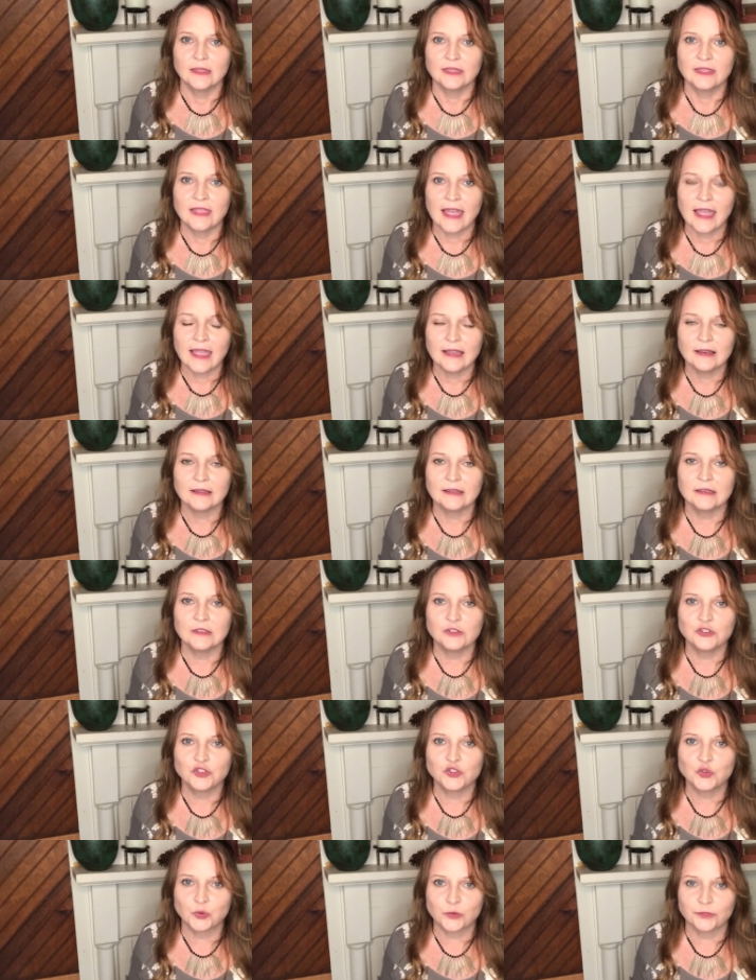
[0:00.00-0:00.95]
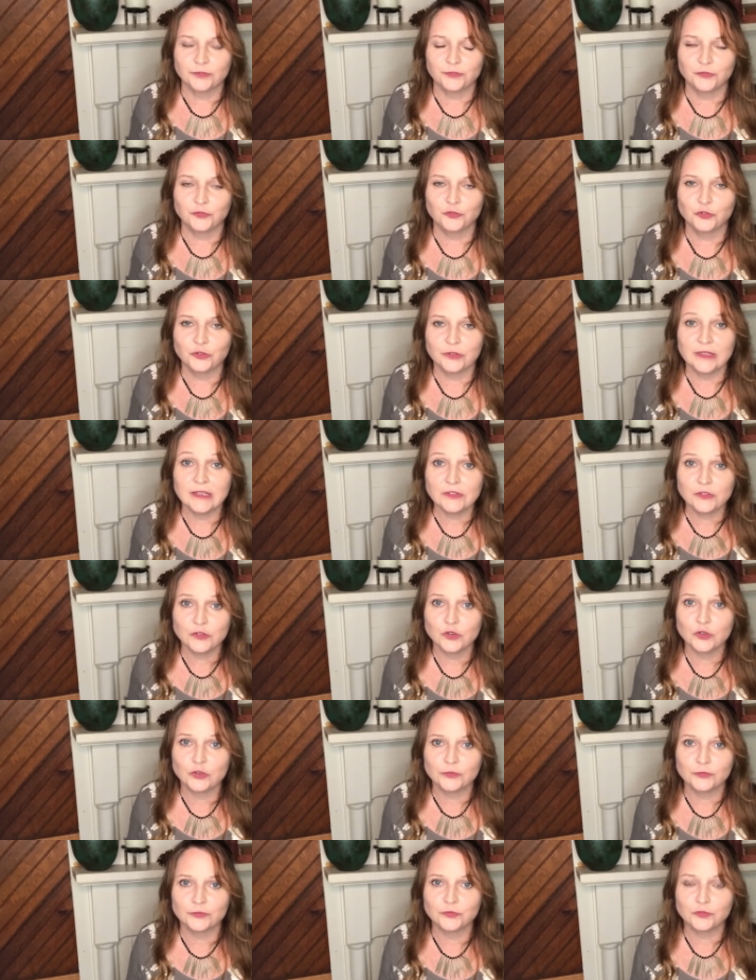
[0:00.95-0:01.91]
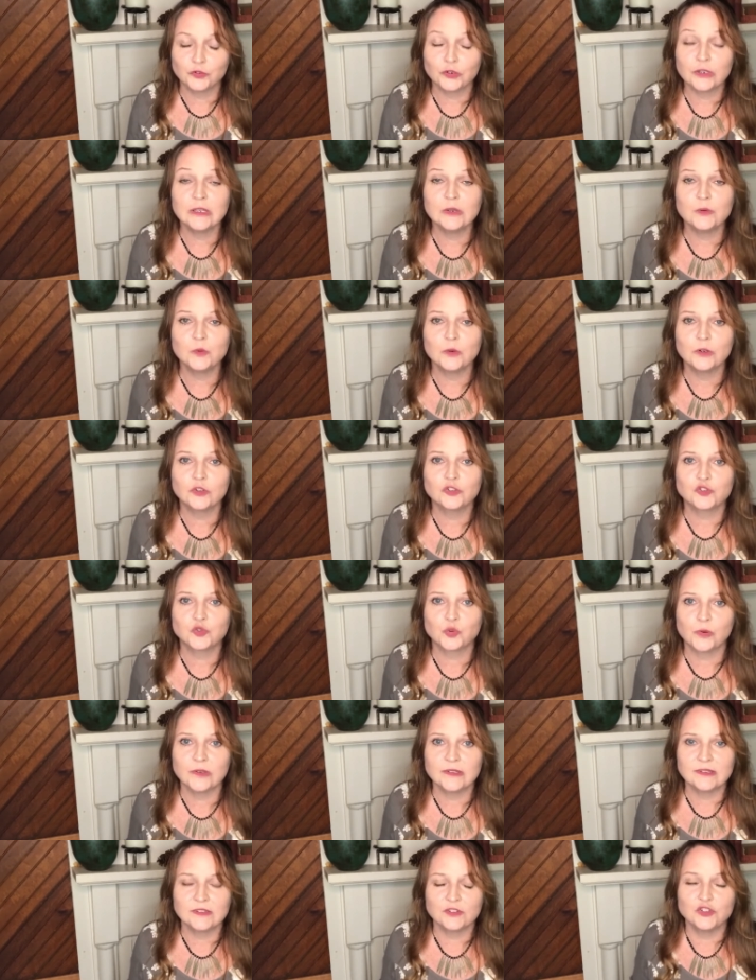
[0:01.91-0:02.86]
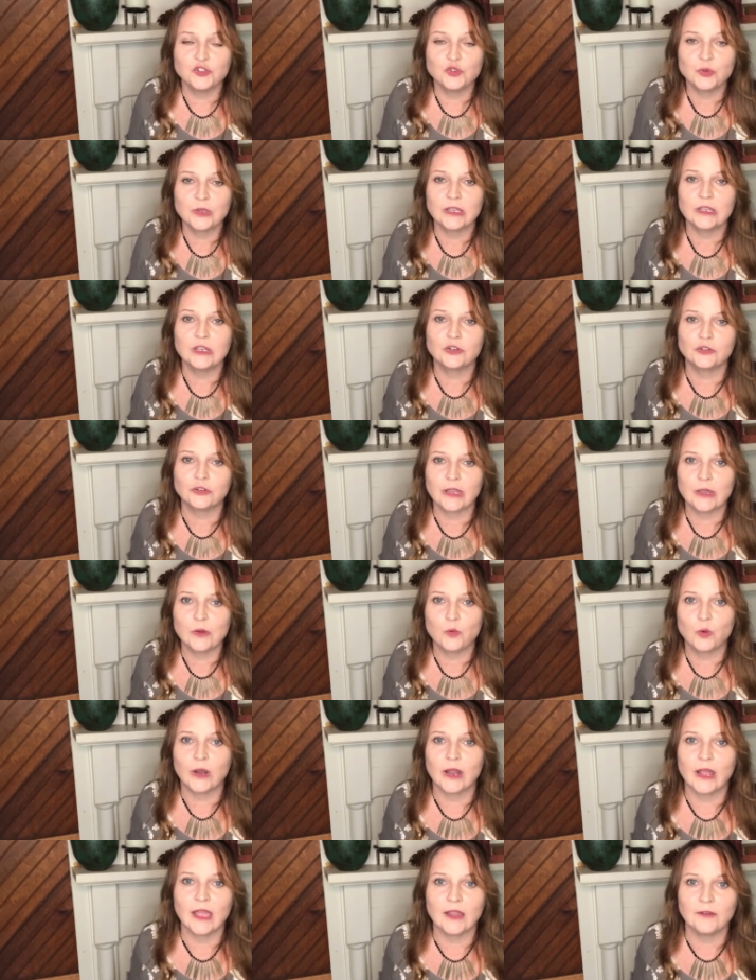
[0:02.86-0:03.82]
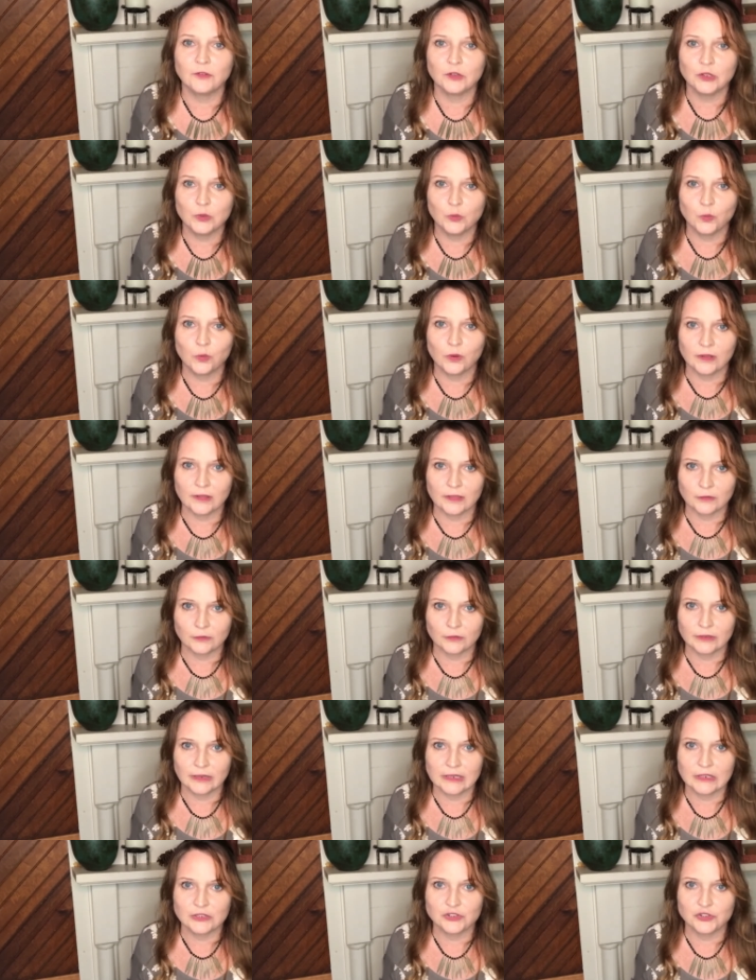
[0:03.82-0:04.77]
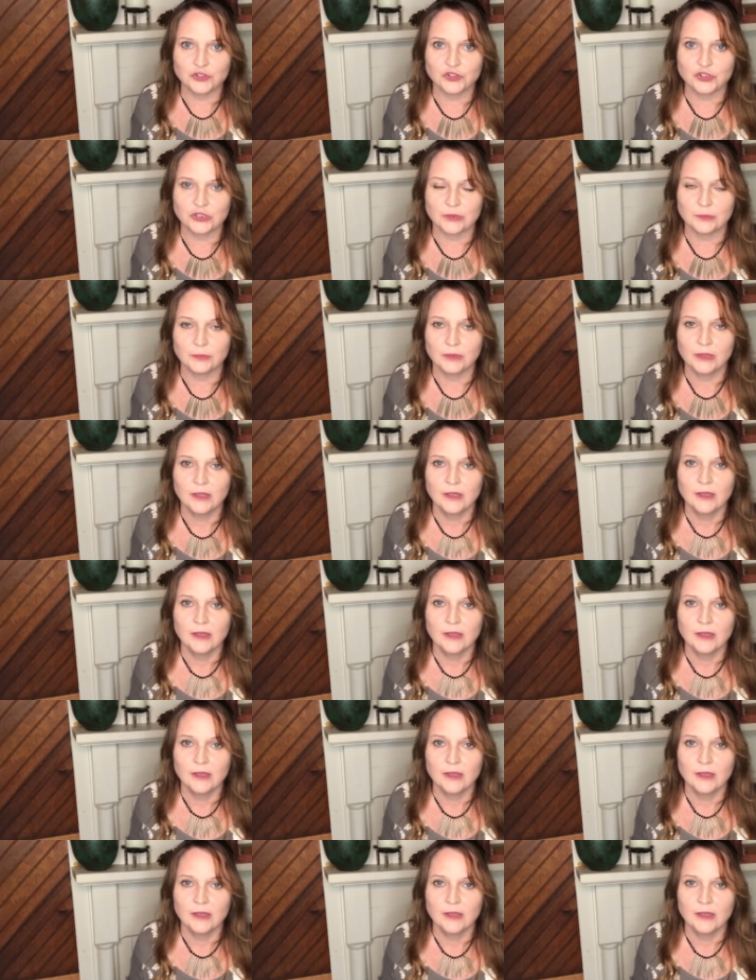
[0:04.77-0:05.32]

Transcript: That is these are your free will choices. You can create whatever you want in the relationship.